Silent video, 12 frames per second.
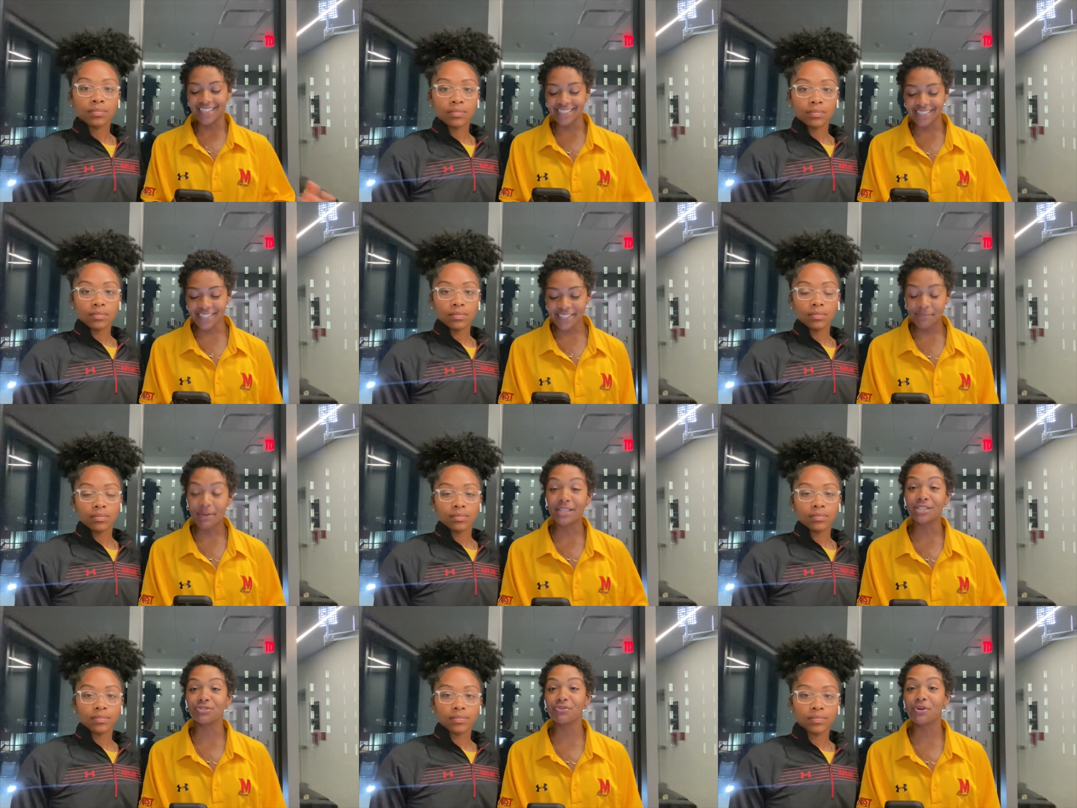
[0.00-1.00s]
Speaker 1: Assisted by
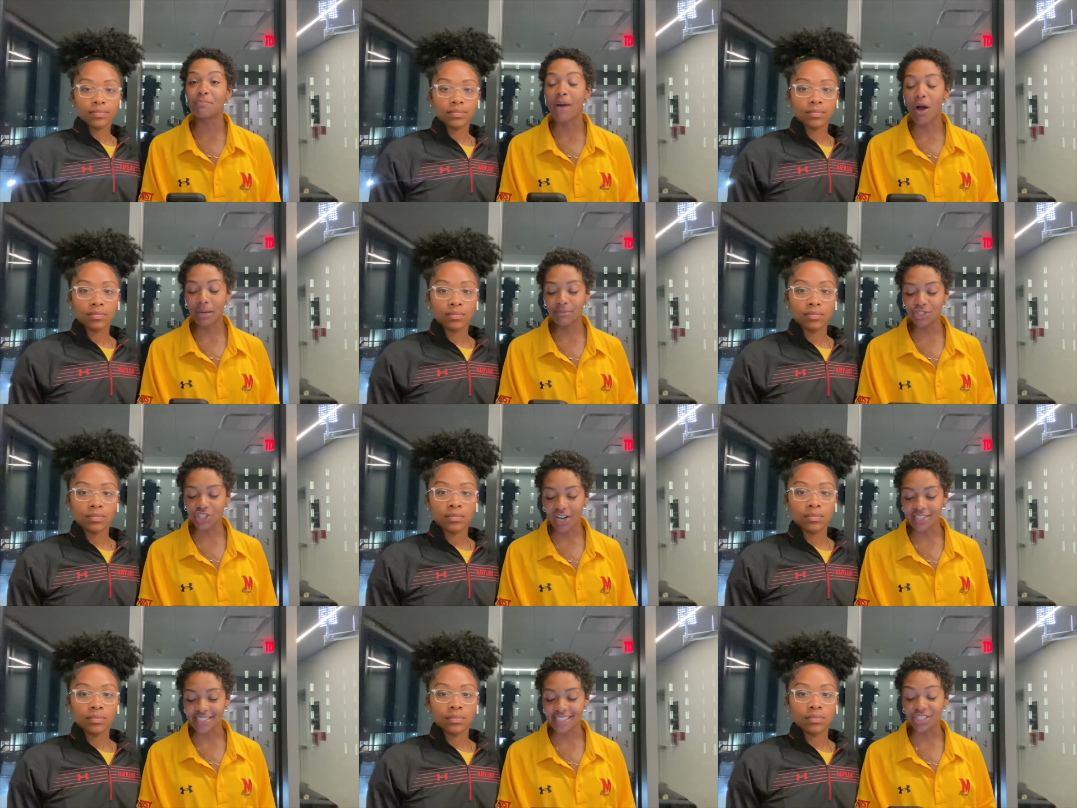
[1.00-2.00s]
the junior Malcolm
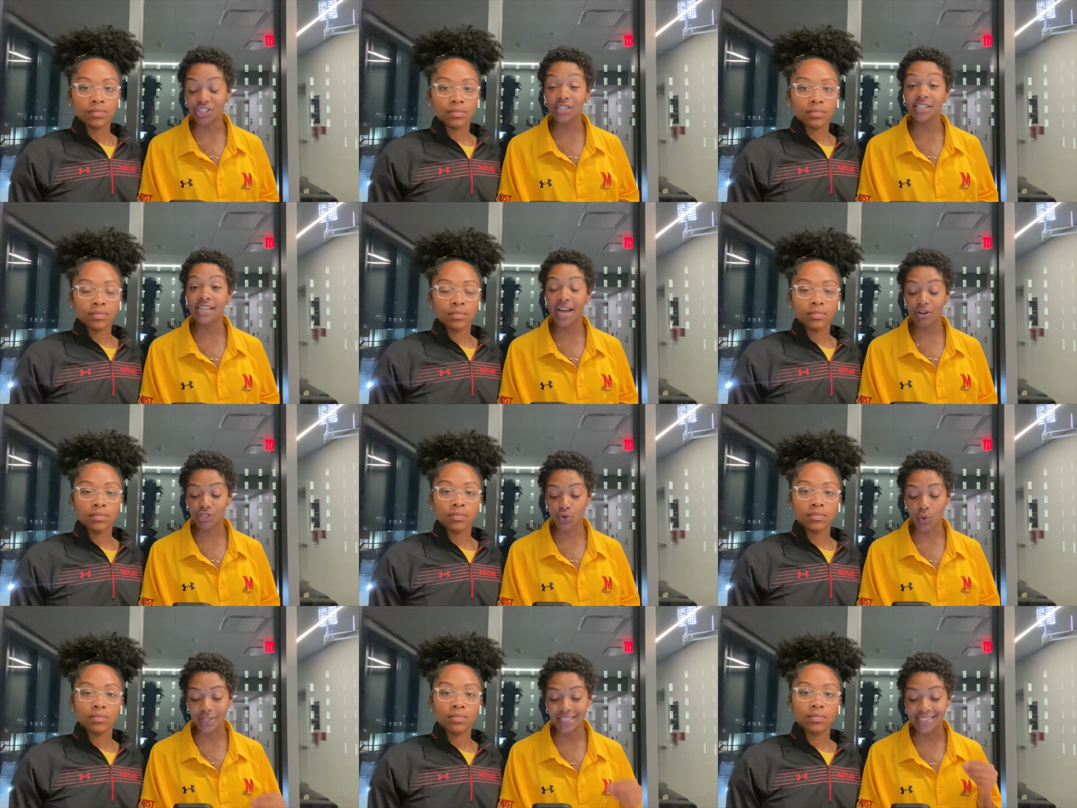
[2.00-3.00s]
Johnson, Justin Harris
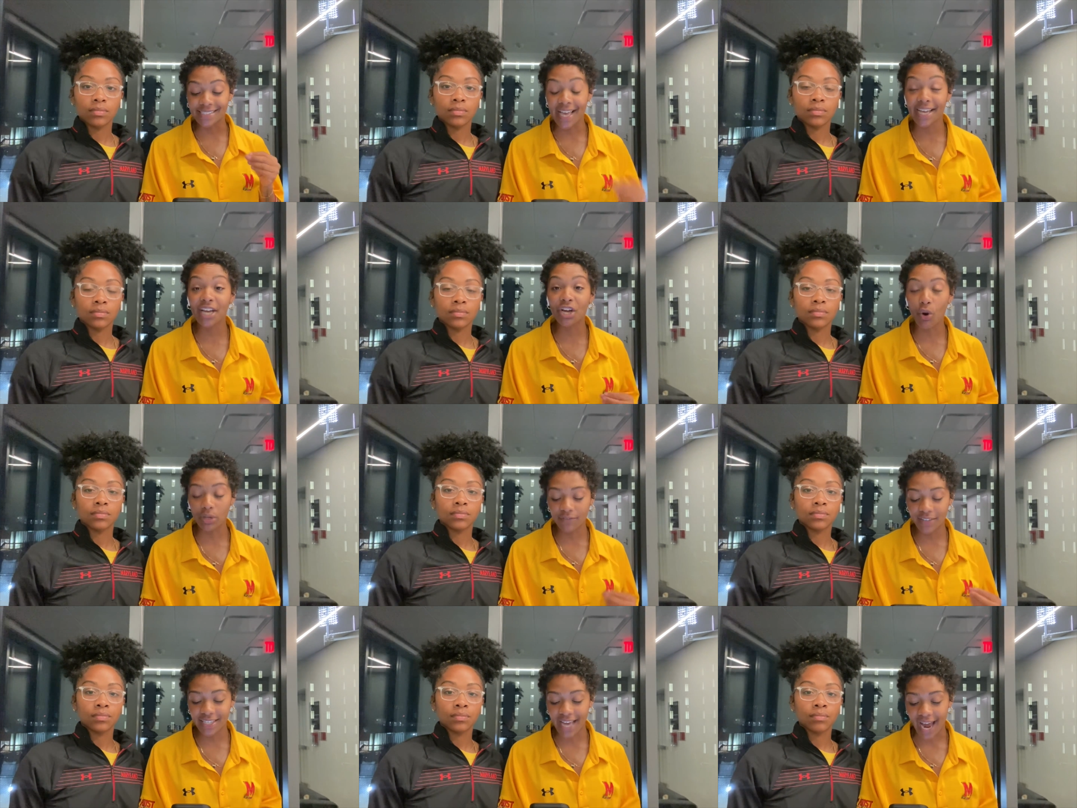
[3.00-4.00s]
scored the second goal
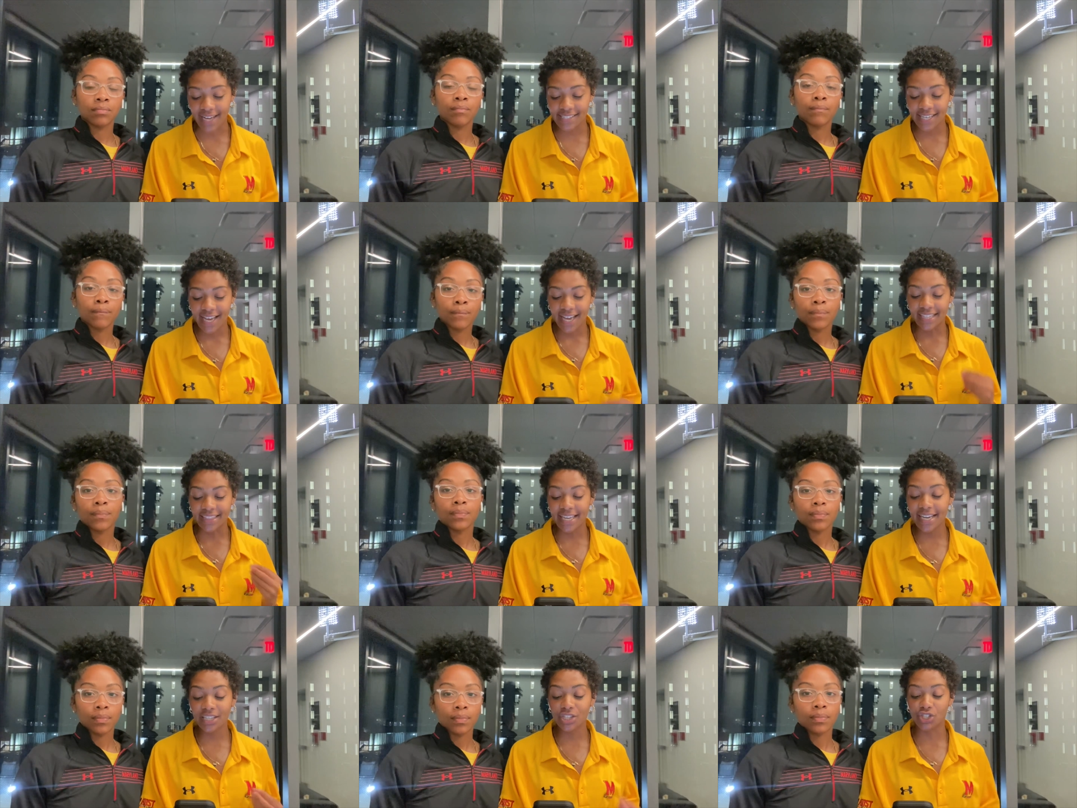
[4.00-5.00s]
of the night,
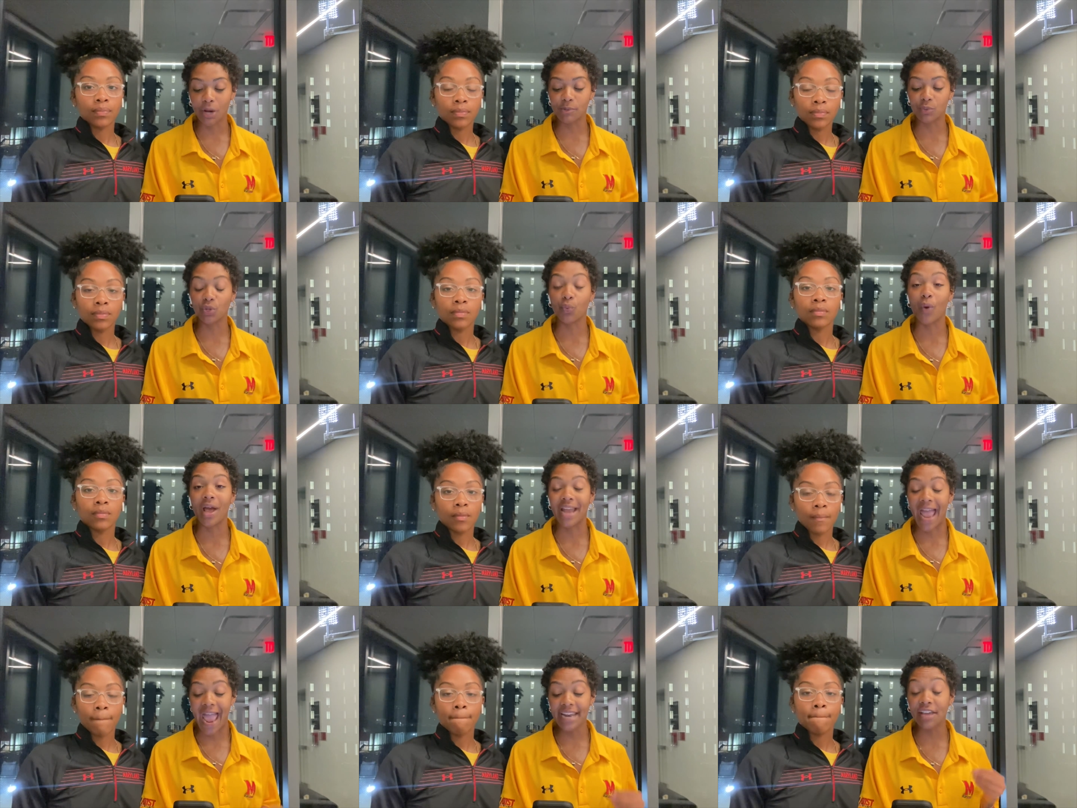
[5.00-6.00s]
leading the Terps with a
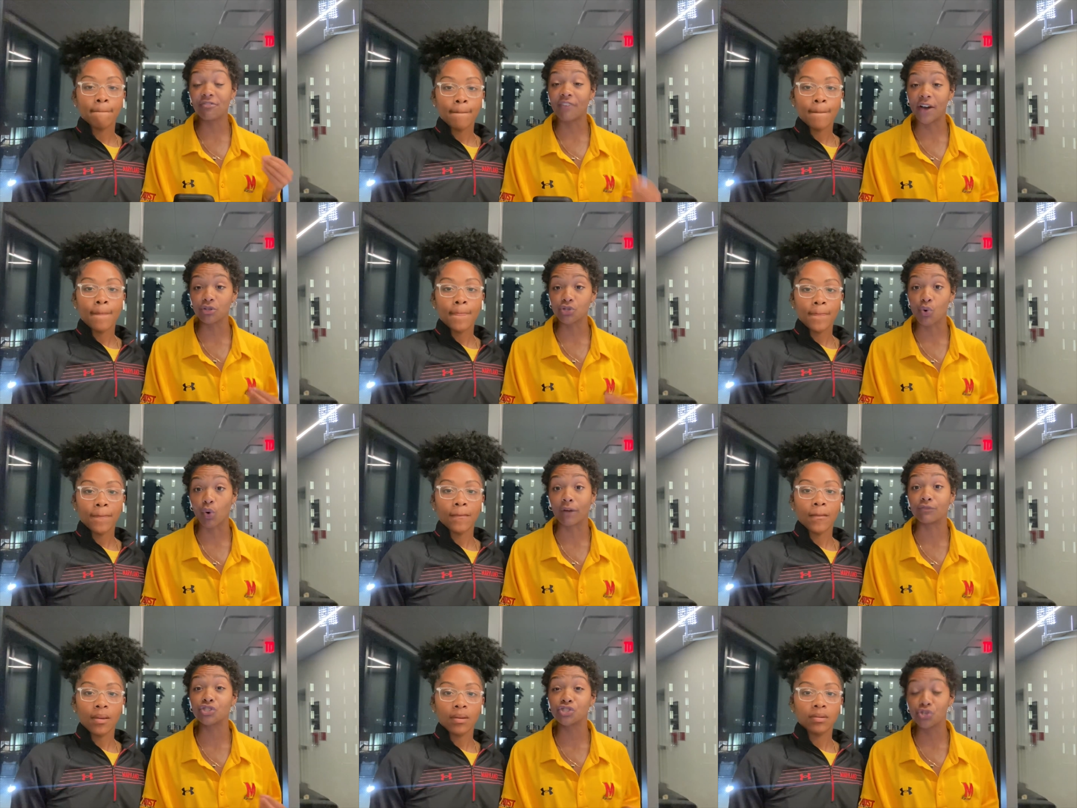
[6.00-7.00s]
win and a final
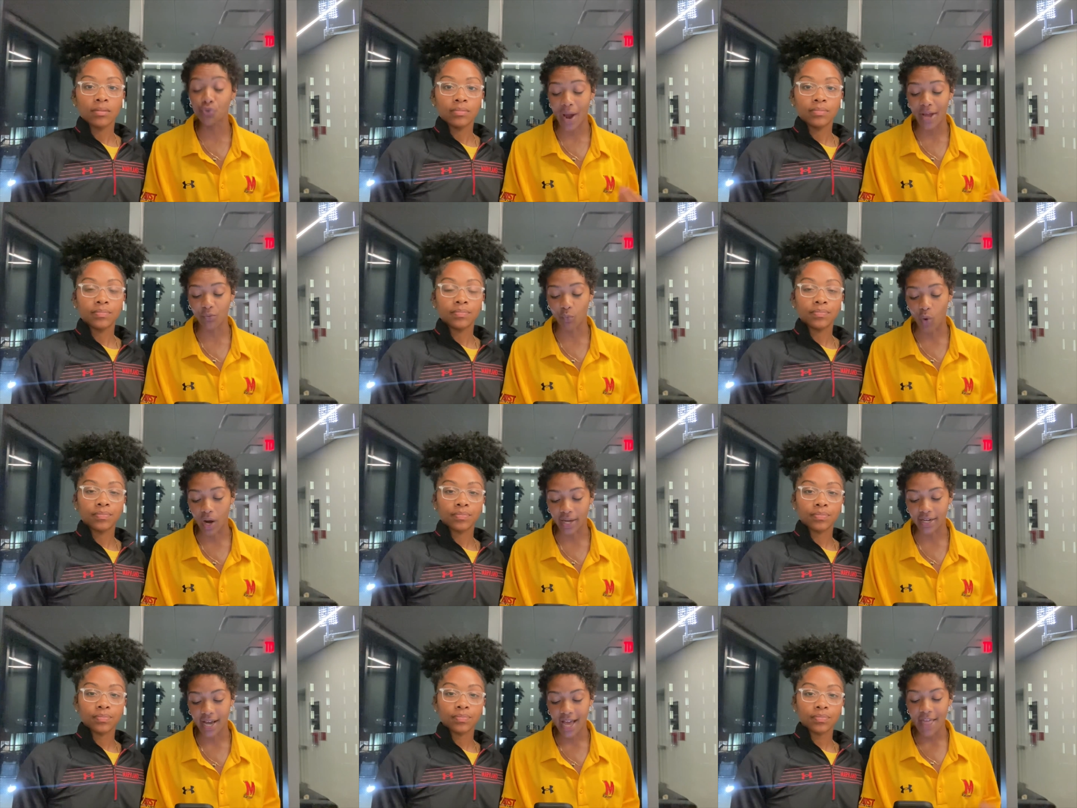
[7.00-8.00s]
score of 2 and
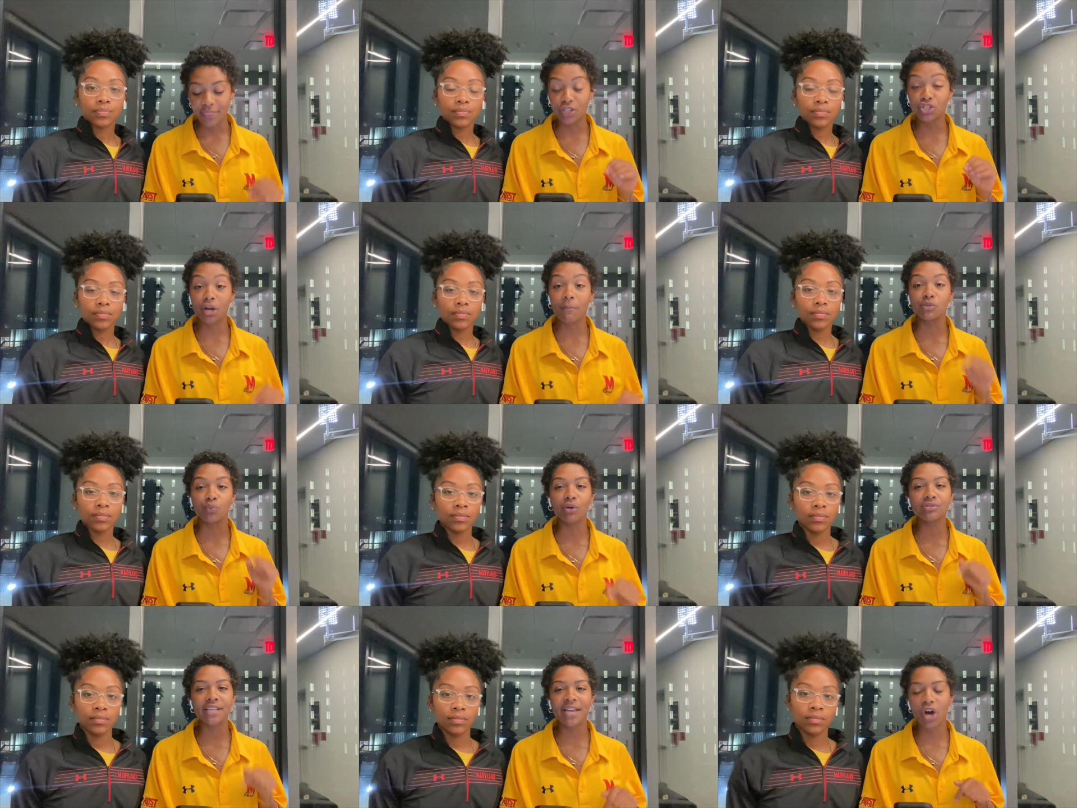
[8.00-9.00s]
1. The Terps
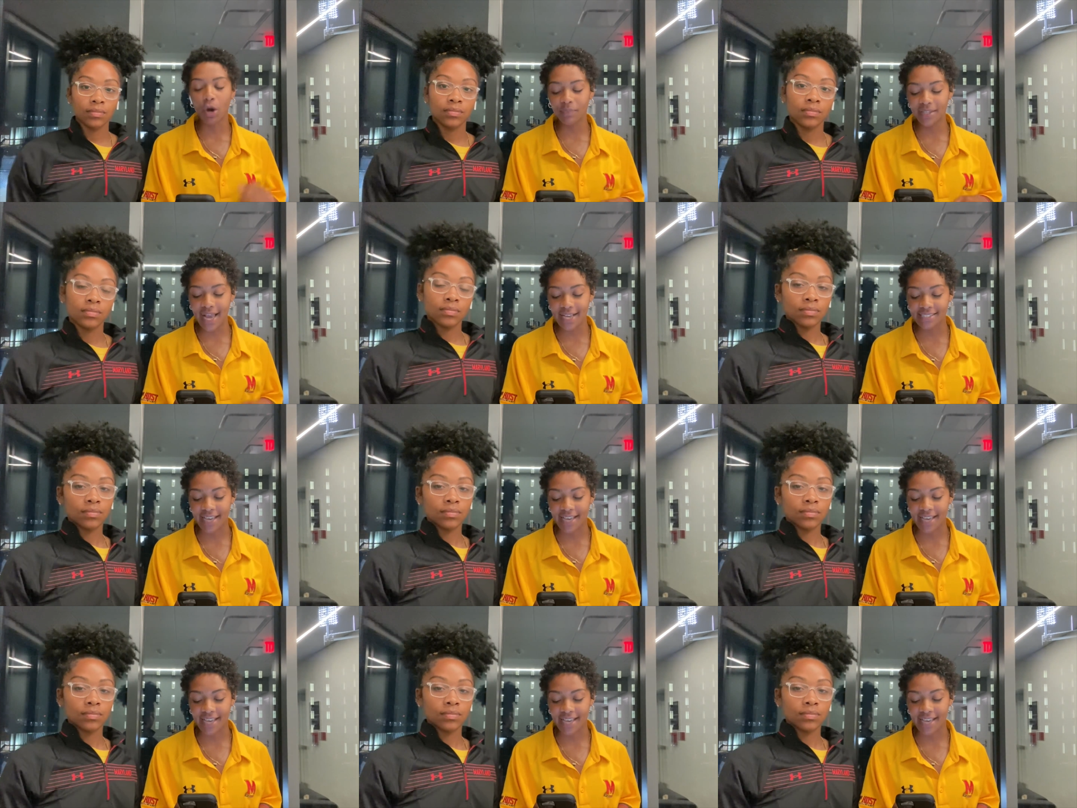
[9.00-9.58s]
will stay home the next